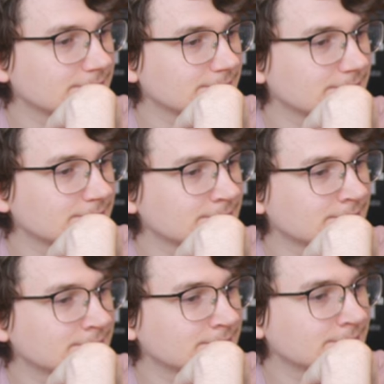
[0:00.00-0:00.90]

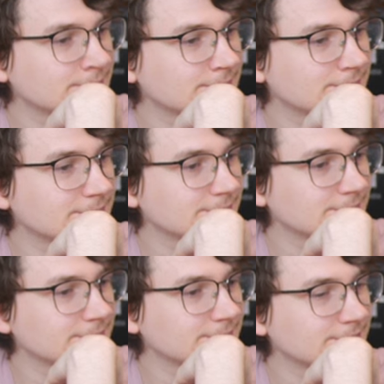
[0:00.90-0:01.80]

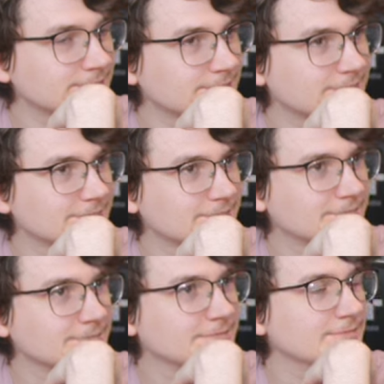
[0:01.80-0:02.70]

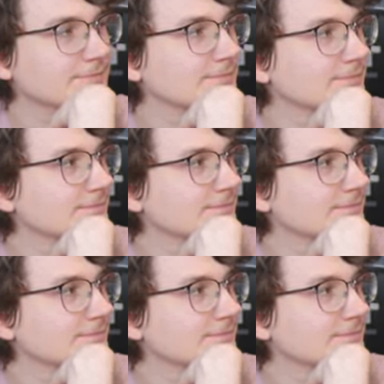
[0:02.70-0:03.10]
(silent)